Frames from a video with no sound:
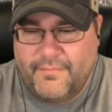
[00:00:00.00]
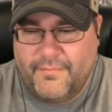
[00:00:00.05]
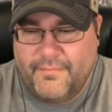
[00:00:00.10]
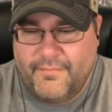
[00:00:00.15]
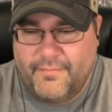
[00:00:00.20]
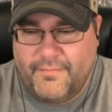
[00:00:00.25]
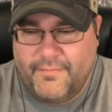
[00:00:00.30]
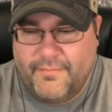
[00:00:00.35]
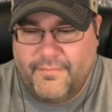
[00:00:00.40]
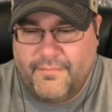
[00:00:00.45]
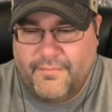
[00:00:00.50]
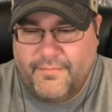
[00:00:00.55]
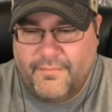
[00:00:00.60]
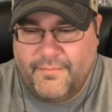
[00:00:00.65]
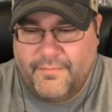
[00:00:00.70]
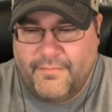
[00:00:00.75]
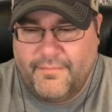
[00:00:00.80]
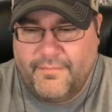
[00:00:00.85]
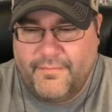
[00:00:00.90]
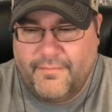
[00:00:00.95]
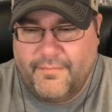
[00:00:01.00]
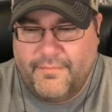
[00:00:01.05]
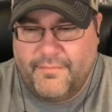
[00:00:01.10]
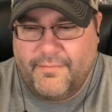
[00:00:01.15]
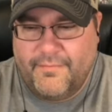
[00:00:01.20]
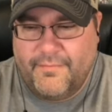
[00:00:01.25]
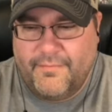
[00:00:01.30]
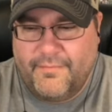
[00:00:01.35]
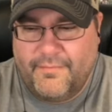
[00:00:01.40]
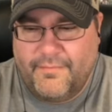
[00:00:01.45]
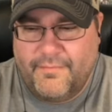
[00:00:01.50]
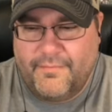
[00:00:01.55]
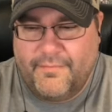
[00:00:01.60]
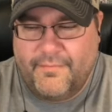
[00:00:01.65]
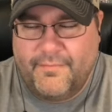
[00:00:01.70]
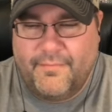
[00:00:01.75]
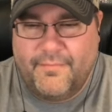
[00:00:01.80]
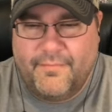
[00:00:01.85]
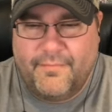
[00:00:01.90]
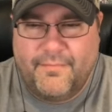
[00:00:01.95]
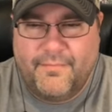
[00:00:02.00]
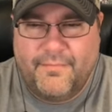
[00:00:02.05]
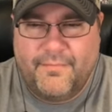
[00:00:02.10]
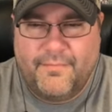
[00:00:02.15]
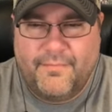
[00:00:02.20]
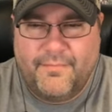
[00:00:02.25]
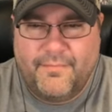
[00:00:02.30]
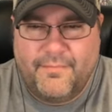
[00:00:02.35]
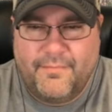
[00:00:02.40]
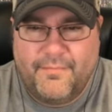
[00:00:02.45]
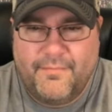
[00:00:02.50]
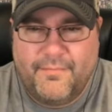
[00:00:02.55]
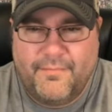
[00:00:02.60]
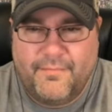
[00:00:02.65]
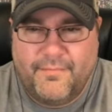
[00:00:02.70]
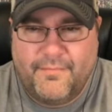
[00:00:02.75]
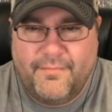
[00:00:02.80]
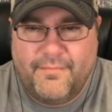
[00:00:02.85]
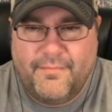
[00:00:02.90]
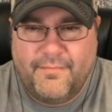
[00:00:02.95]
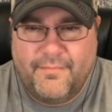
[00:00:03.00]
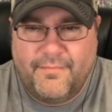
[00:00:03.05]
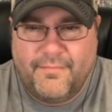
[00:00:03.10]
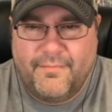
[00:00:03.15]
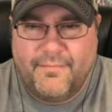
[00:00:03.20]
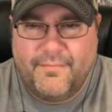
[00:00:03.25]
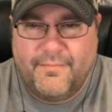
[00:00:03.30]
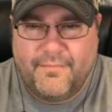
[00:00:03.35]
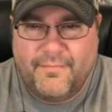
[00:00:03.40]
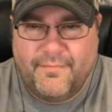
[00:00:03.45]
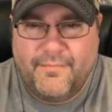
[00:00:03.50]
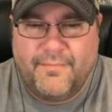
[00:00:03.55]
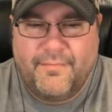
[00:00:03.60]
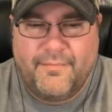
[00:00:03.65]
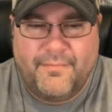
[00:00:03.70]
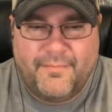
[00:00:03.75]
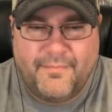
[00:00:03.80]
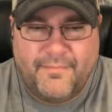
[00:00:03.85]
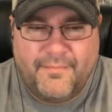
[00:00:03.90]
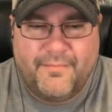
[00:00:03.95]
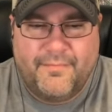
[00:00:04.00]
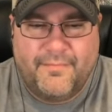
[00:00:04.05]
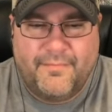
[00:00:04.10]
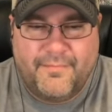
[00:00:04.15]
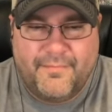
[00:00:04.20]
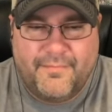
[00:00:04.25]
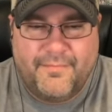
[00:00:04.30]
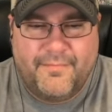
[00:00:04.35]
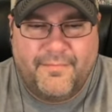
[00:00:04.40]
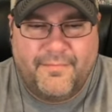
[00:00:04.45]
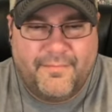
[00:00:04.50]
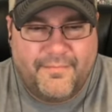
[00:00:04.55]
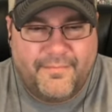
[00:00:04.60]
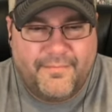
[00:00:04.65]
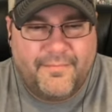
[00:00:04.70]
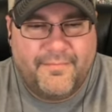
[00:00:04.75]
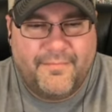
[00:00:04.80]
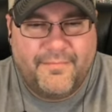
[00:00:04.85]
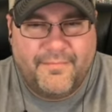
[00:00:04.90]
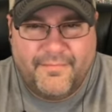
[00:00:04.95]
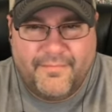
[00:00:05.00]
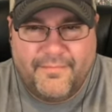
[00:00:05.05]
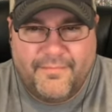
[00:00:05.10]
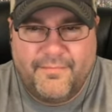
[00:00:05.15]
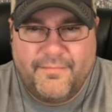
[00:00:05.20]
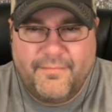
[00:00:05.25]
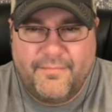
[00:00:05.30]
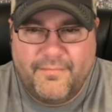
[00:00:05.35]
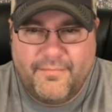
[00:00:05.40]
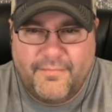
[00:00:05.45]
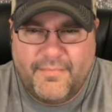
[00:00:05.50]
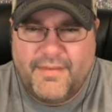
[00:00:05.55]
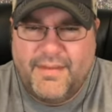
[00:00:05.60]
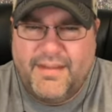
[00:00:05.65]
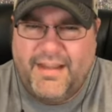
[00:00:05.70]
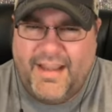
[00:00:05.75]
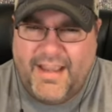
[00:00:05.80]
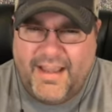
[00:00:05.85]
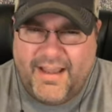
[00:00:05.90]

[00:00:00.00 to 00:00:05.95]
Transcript: [no speech]